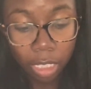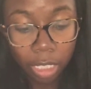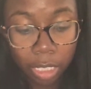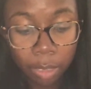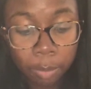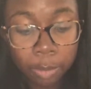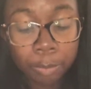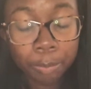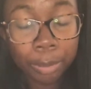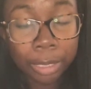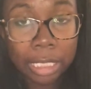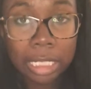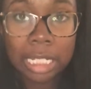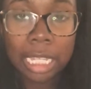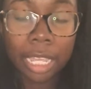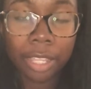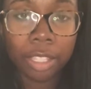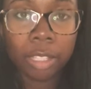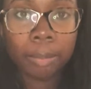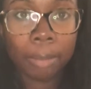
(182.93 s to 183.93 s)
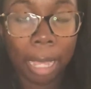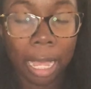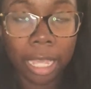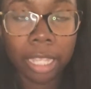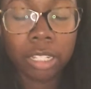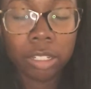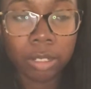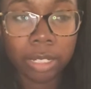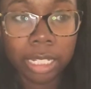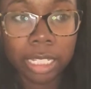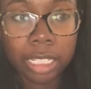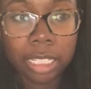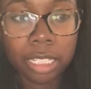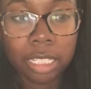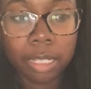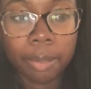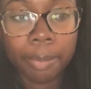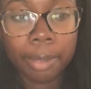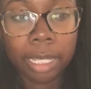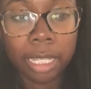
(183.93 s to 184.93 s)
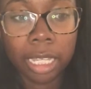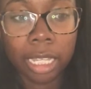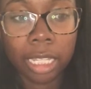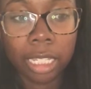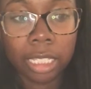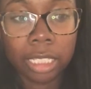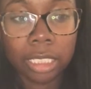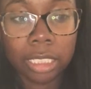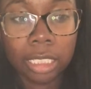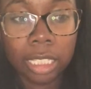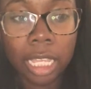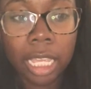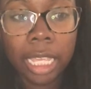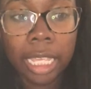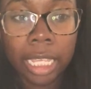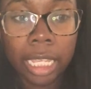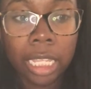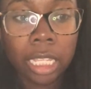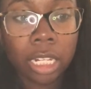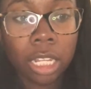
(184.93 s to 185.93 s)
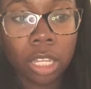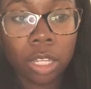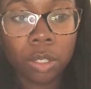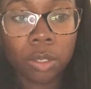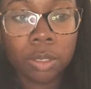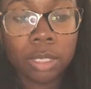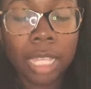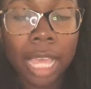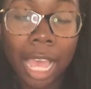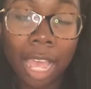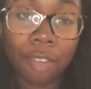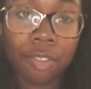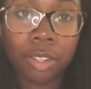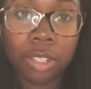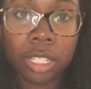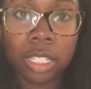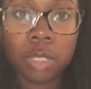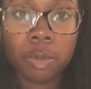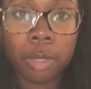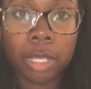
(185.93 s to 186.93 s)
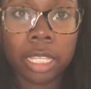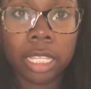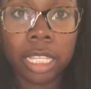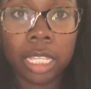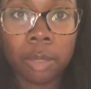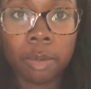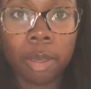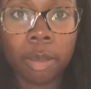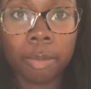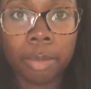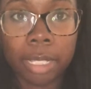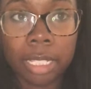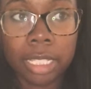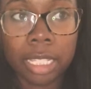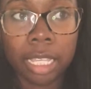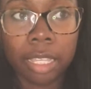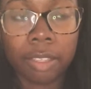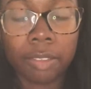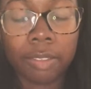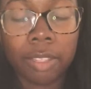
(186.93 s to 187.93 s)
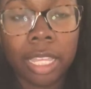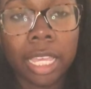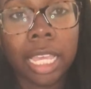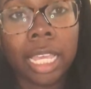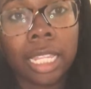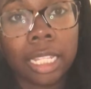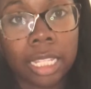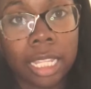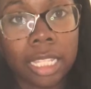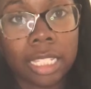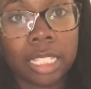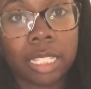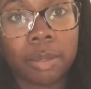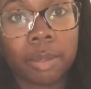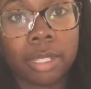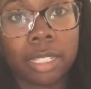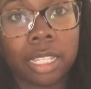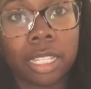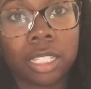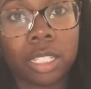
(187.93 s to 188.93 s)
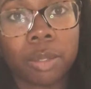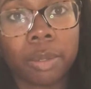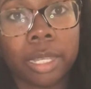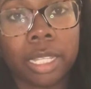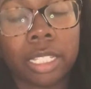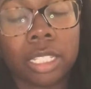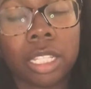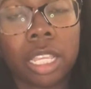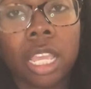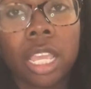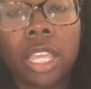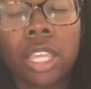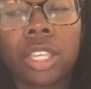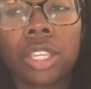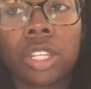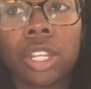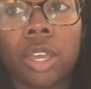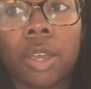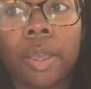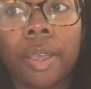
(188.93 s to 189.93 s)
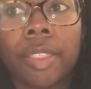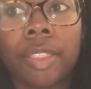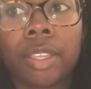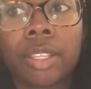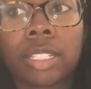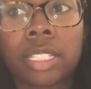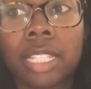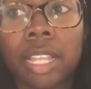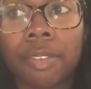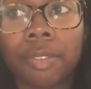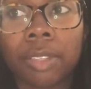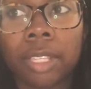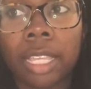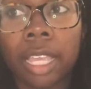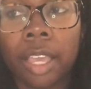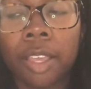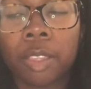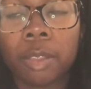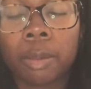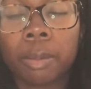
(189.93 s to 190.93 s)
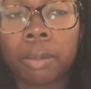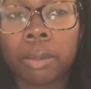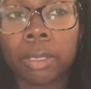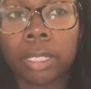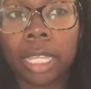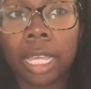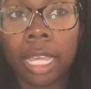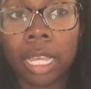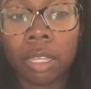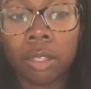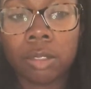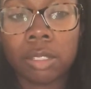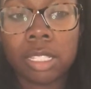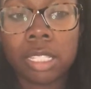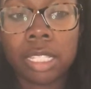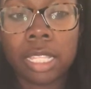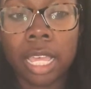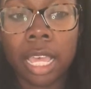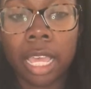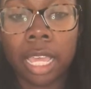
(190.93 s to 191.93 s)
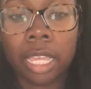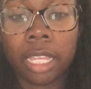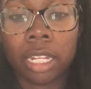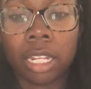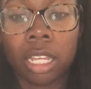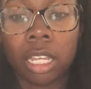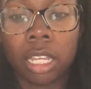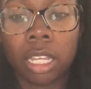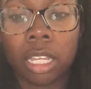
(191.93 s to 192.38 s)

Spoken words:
it was put together by Chris because he knows after this week he won't be safe unless he wins HOH. You know, and there's definitely other people in the house that